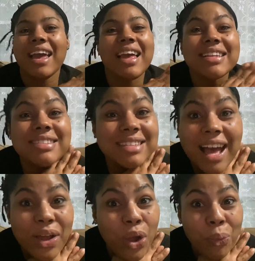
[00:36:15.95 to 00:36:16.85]
It's
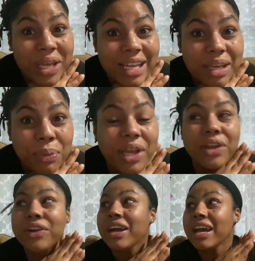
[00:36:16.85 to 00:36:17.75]
not going
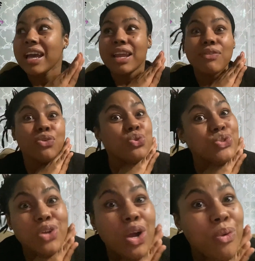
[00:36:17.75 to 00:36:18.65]
anywhere. And if you
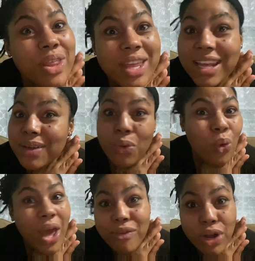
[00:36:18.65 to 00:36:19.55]
struggle with it, it
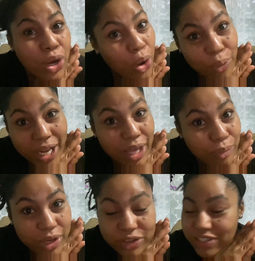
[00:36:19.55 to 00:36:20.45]
won't ever go
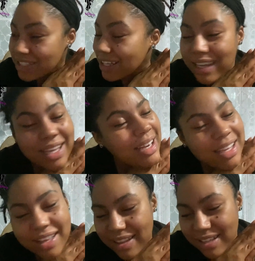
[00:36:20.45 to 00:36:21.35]
anywhere, just like any
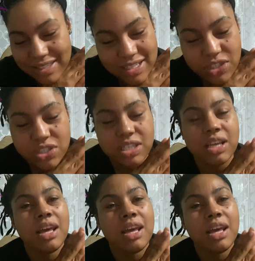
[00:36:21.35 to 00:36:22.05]
other addiction.